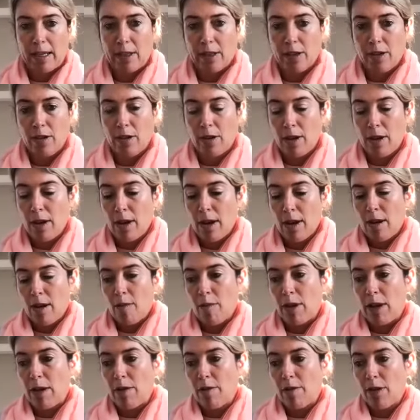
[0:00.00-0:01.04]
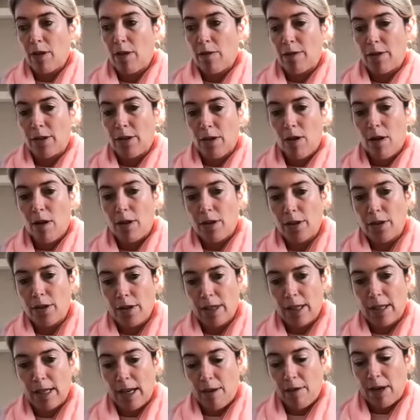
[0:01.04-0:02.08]
So even if you can't use
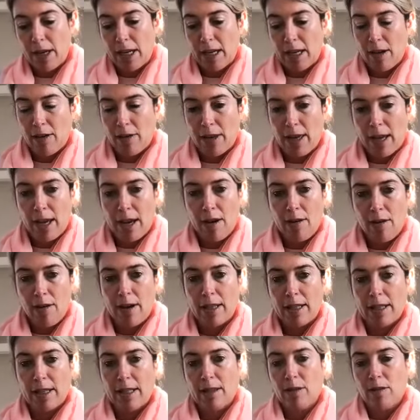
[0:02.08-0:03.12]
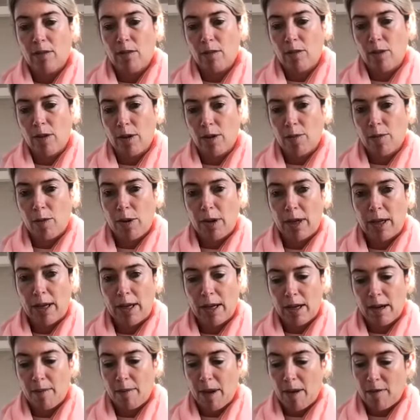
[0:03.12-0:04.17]
it directly on the area, it's still worth putting
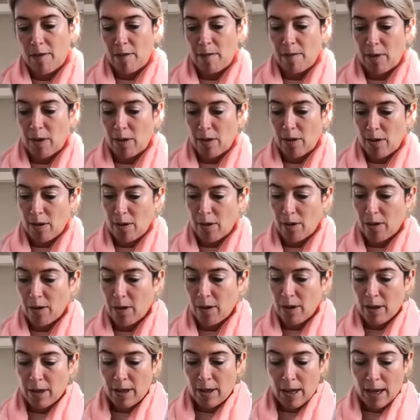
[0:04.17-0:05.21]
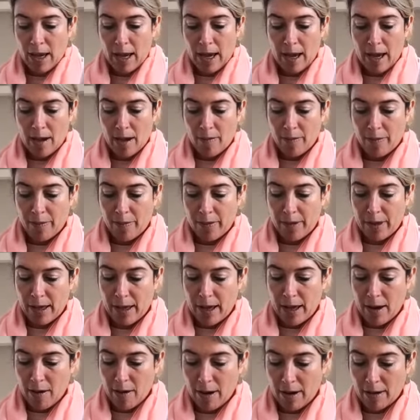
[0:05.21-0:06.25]
it above and below the
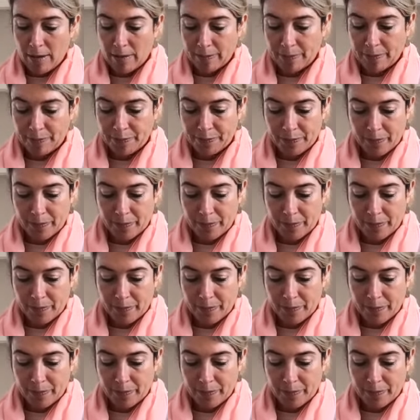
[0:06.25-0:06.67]
area.